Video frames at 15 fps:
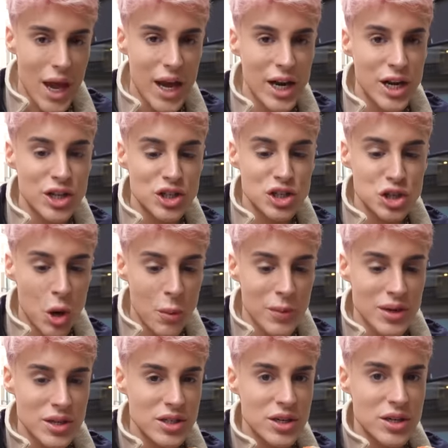It is so
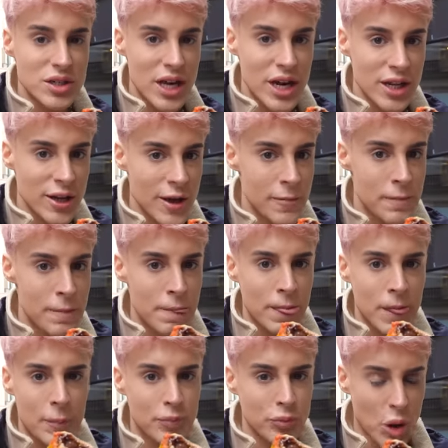much Nutella
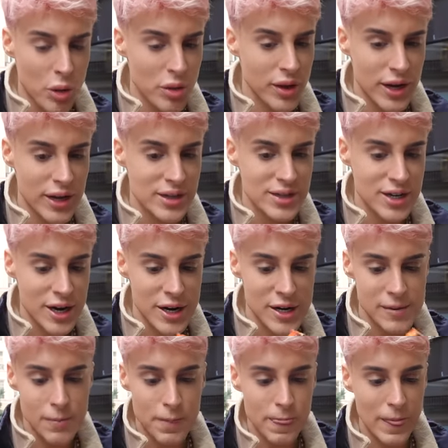on the
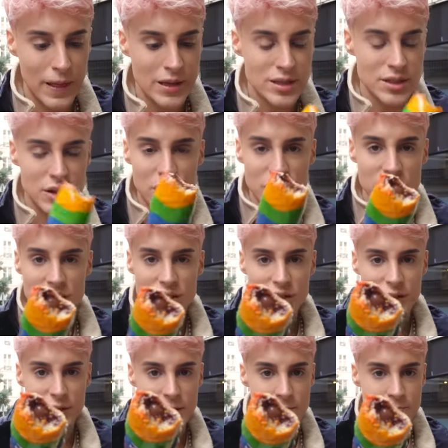inside. It's
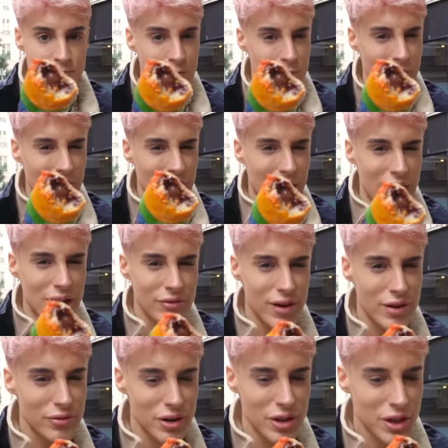honestly kind of
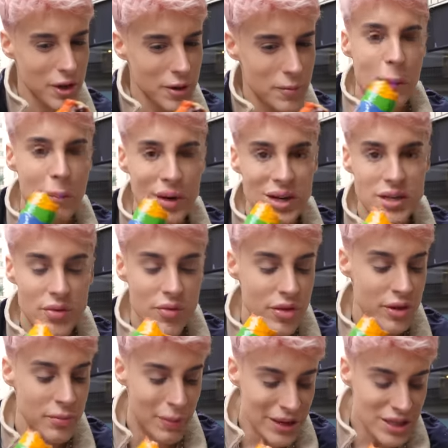everything. But
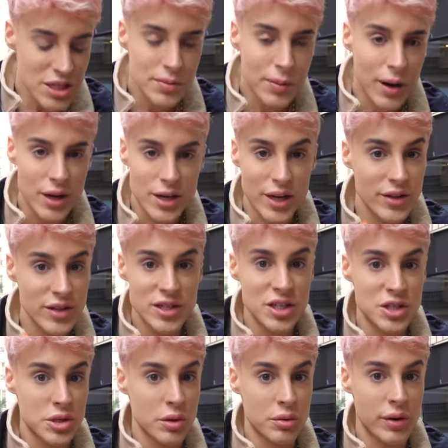the best part, and this is
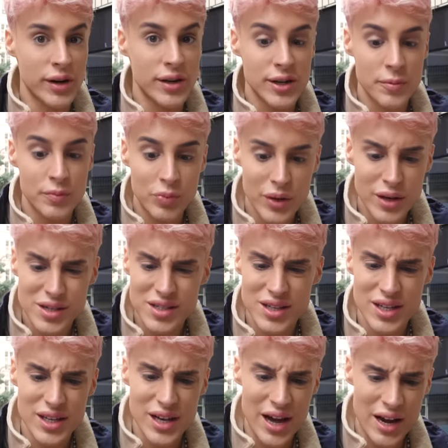so random, is
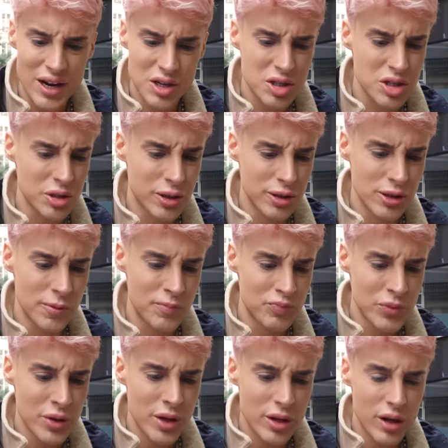the actual
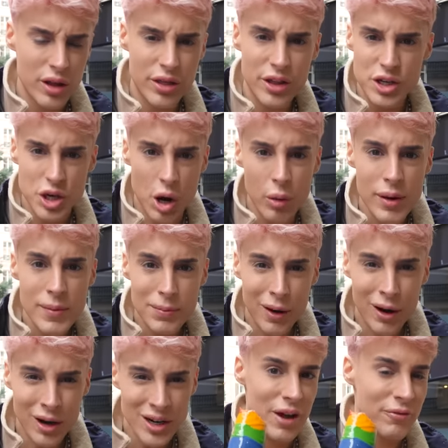the doughy
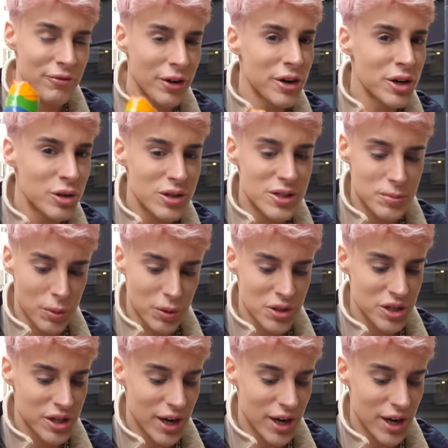part, a very good sponge